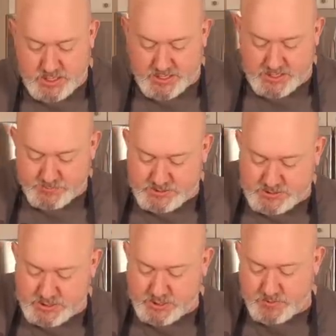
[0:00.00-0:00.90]
And I'm just
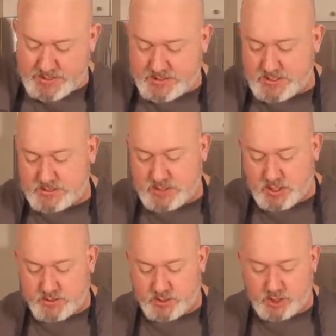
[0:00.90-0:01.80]
going to grate this
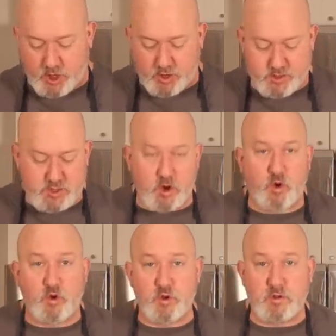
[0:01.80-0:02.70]
on the large
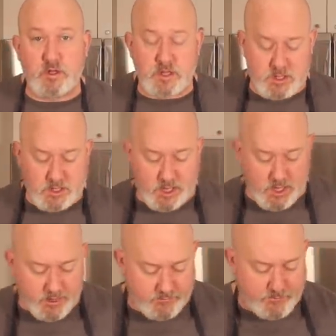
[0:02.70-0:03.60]
hole
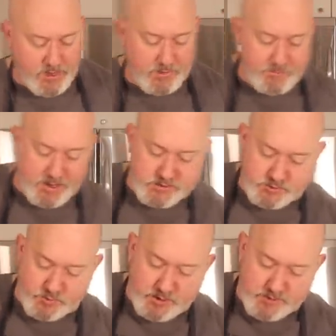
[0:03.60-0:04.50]
of my box
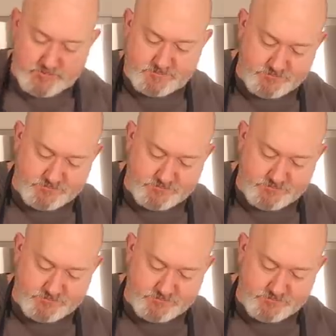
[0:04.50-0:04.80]
grater.